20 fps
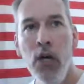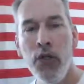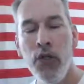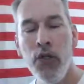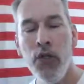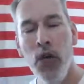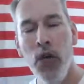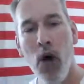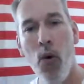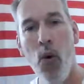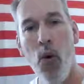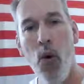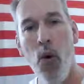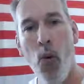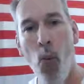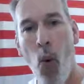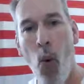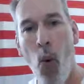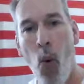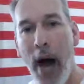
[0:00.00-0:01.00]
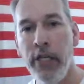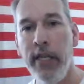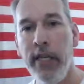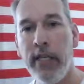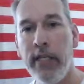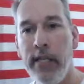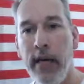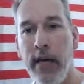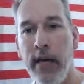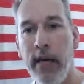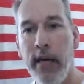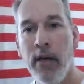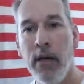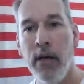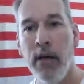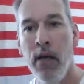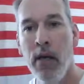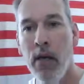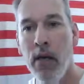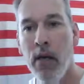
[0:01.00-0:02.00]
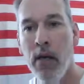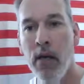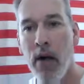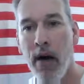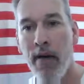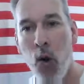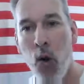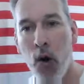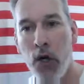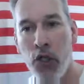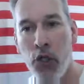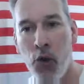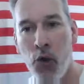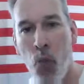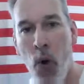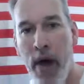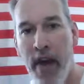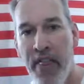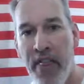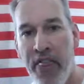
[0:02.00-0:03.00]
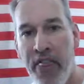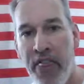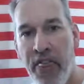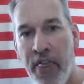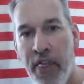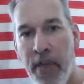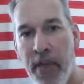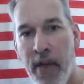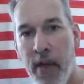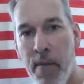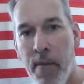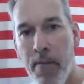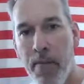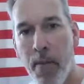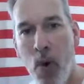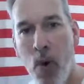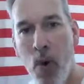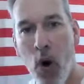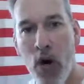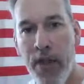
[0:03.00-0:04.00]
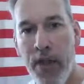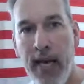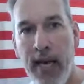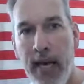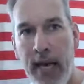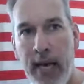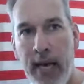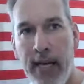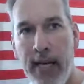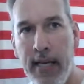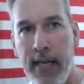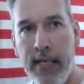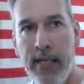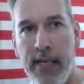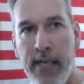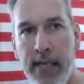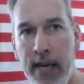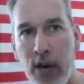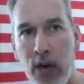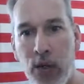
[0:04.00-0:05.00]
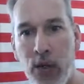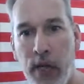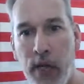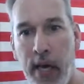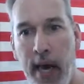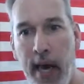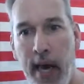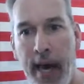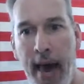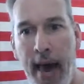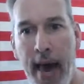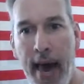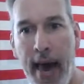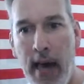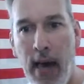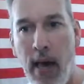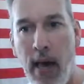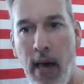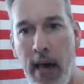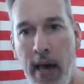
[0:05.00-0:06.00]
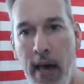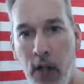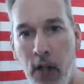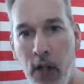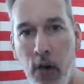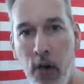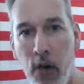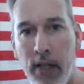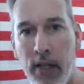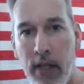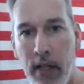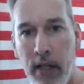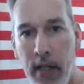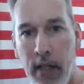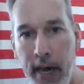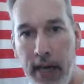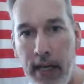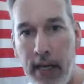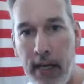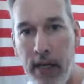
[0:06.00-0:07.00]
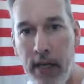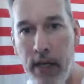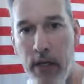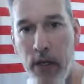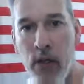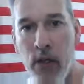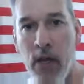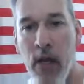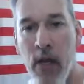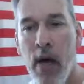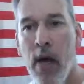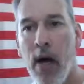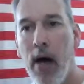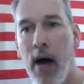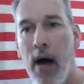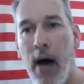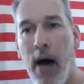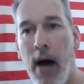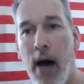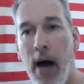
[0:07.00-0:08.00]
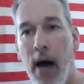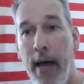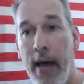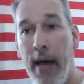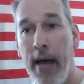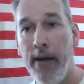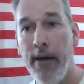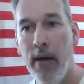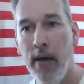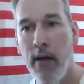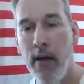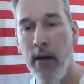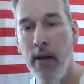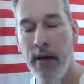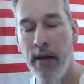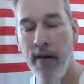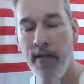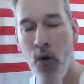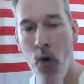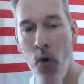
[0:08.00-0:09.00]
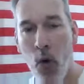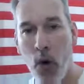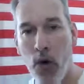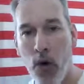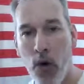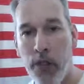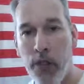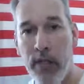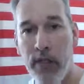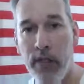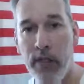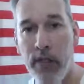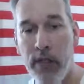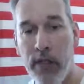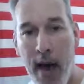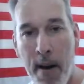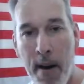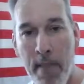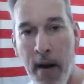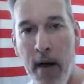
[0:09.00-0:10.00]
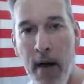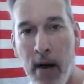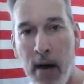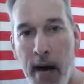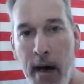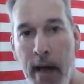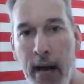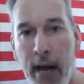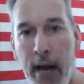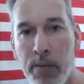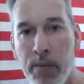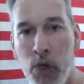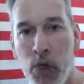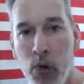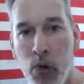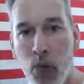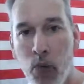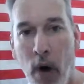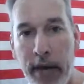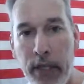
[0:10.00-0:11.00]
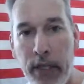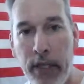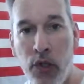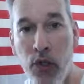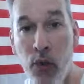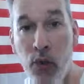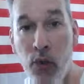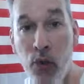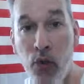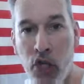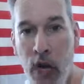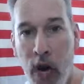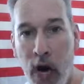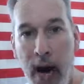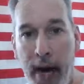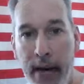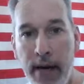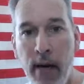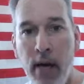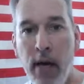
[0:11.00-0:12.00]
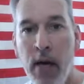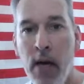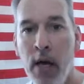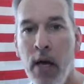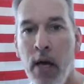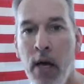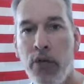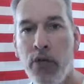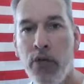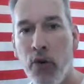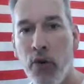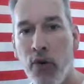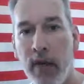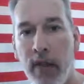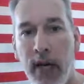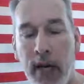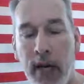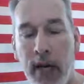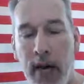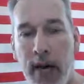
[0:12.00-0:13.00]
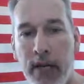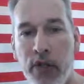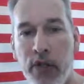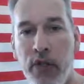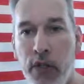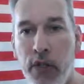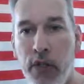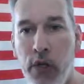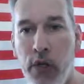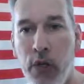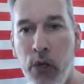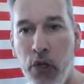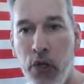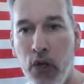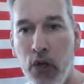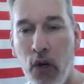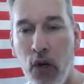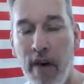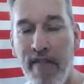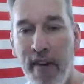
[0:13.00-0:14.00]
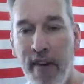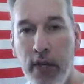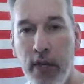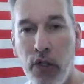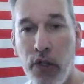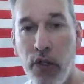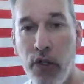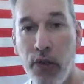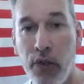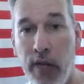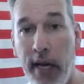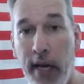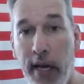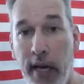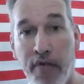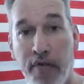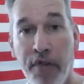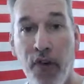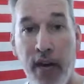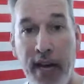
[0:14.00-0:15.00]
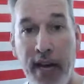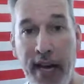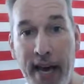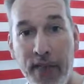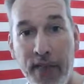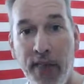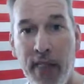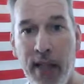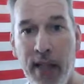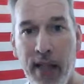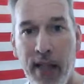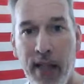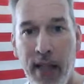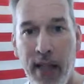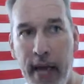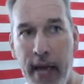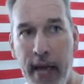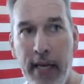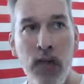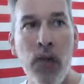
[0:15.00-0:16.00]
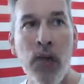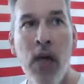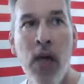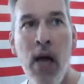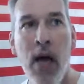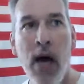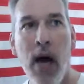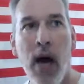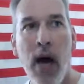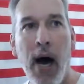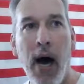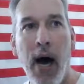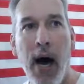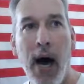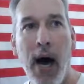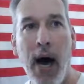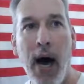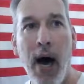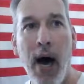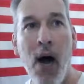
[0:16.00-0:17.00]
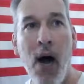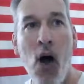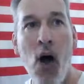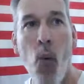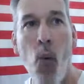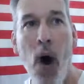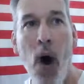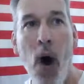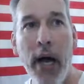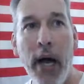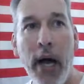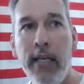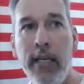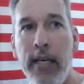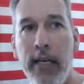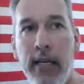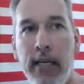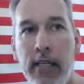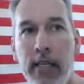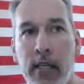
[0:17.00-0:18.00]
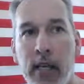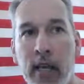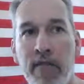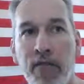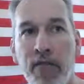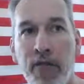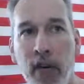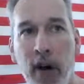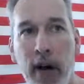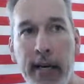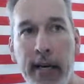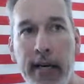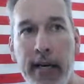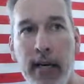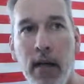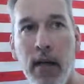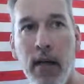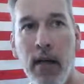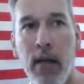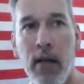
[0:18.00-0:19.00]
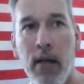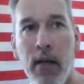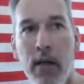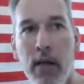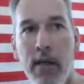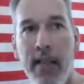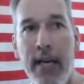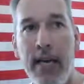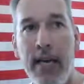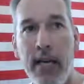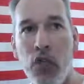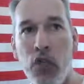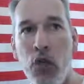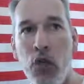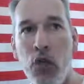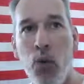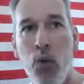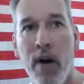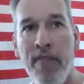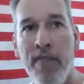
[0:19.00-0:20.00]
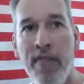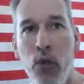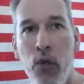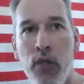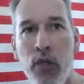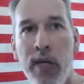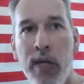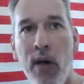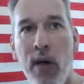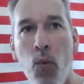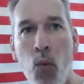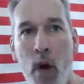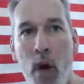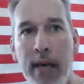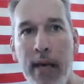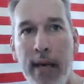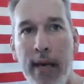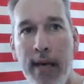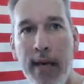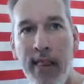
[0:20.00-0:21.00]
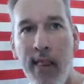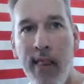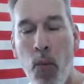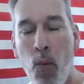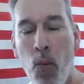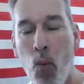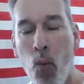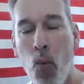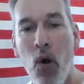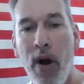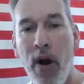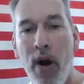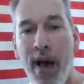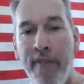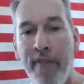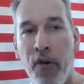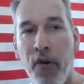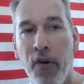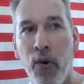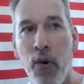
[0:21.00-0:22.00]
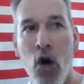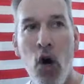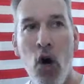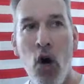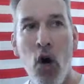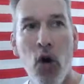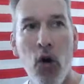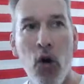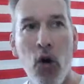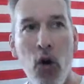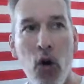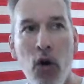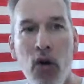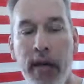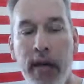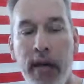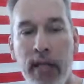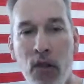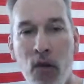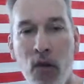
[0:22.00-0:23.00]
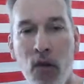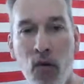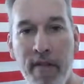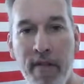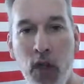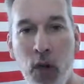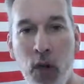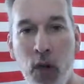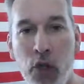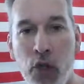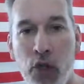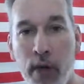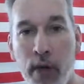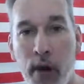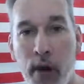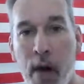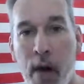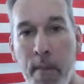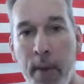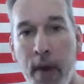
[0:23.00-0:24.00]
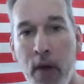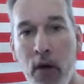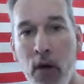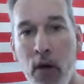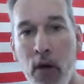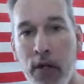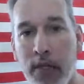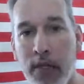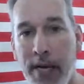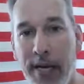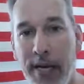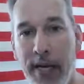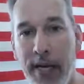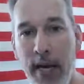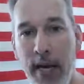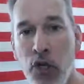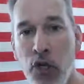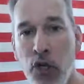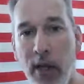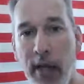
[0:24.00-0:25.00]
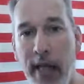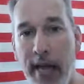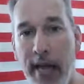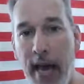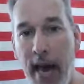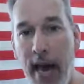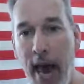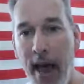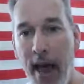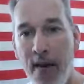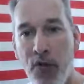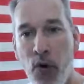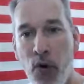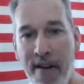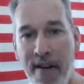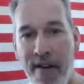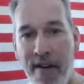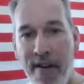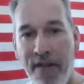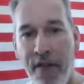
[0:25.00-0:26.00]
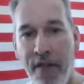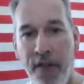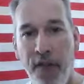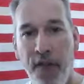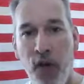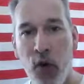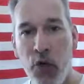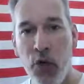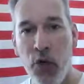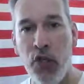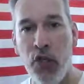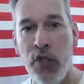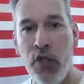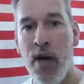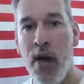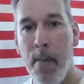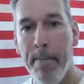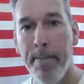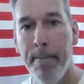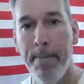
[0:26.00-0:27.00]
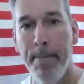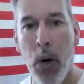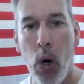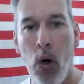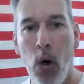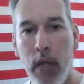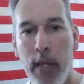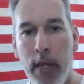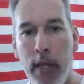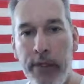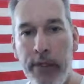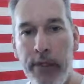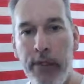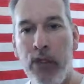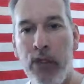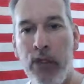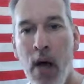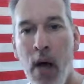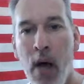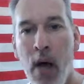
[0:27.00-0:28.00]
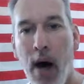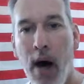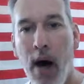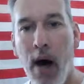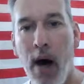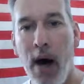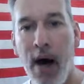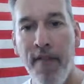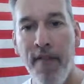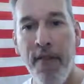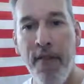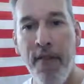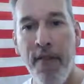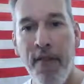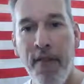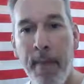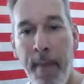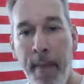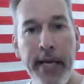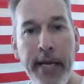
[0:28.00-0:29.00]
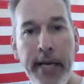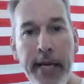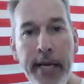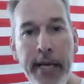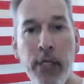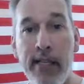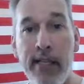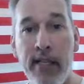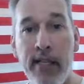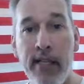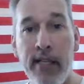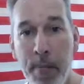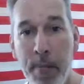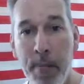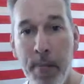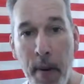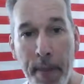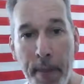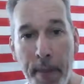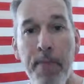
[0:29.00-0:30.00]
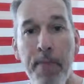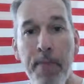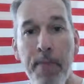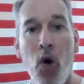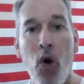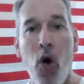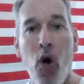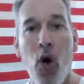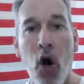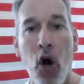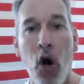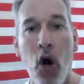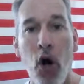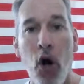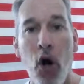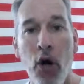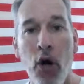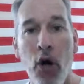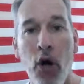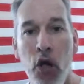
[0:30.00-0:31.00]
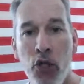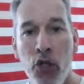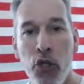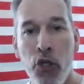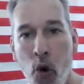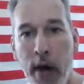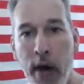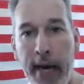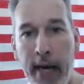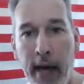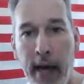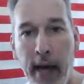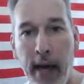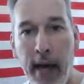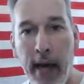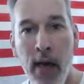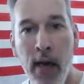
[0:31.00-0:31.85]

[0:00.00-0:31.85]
So Washington, of course, with Martha in his ear saying, hey, include the ladies, and of course it's Abigail Adams who writes to John during the Constitutional Convention saying, don't forget the ladies. Washington is confronting the issue of using women in the war effort early in the Revolution, because initially, after that first bolus of patriotism and people are joining